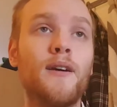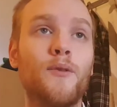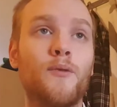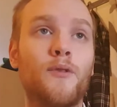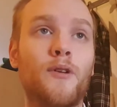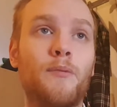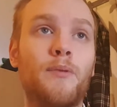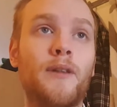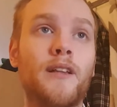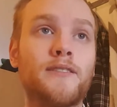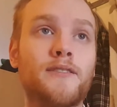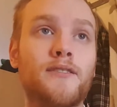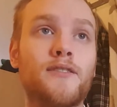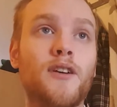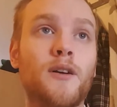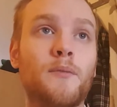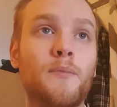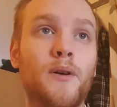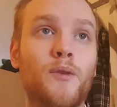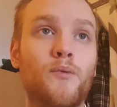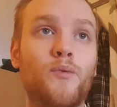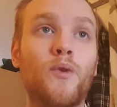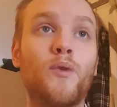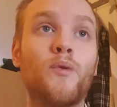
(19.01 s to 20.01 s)
where I plan to talk
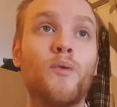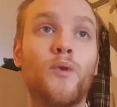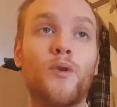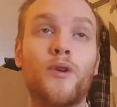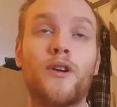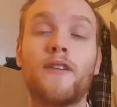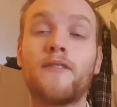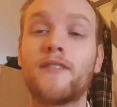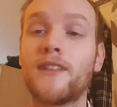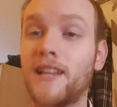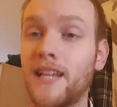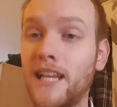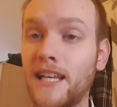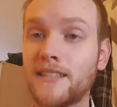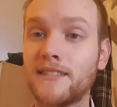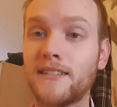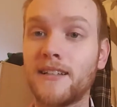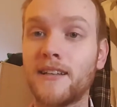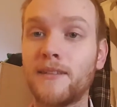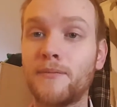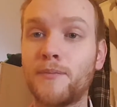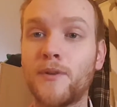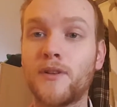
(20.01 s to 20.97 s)
about World of Warcraft Classic